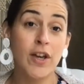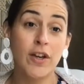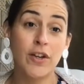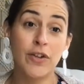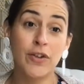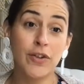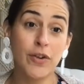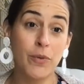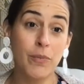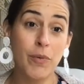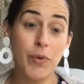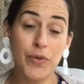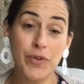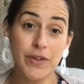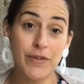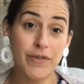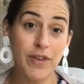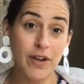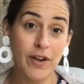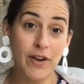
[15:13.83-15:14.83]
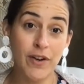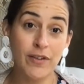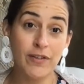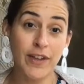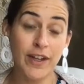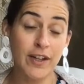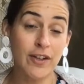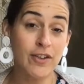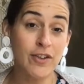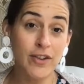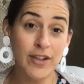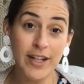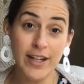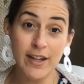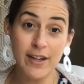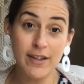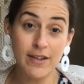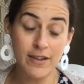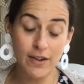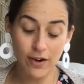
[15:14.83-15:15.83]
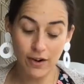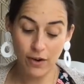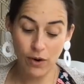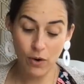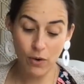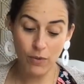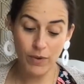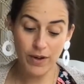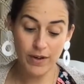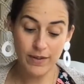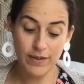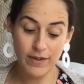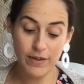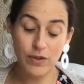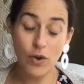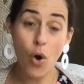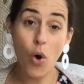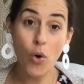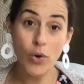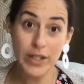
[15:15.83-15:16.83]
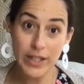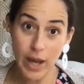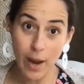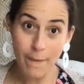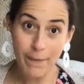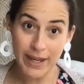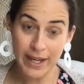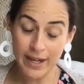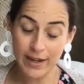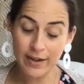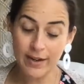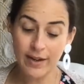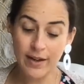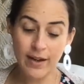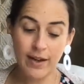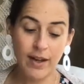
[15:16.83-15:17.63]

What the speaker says: you know most of their like goodies are always so yummy.